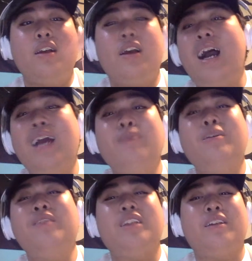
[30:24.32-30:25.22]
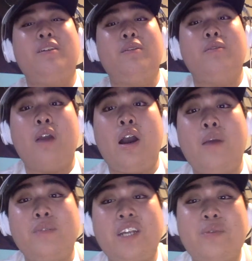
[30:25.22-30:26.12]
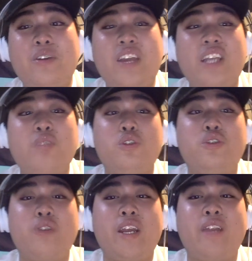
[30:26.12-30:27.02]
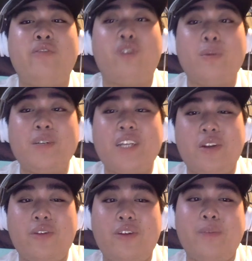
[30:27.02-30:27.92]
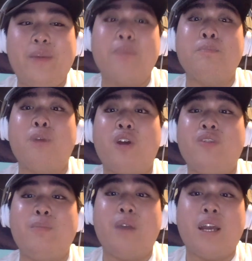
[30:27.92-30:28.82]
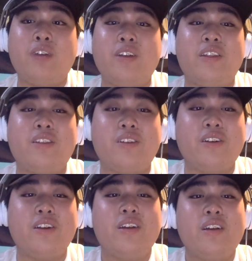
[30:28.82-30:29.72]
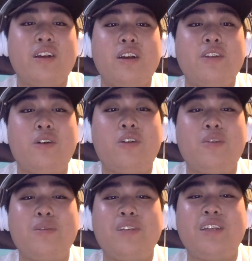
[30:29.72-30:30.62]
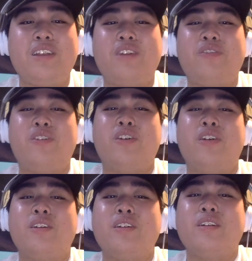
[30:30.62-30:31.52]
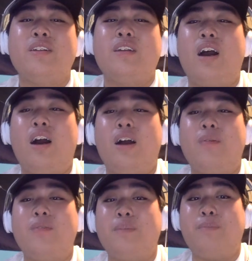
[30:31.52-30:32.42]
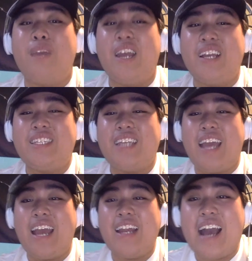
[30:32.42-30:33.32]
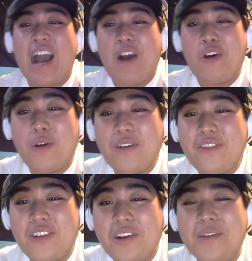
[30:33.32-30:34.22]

I believe that the Sacramento Kings will trade former second overall pick Marvin Bagley III to Oklahoma City Thunder for some picks and Al Horford.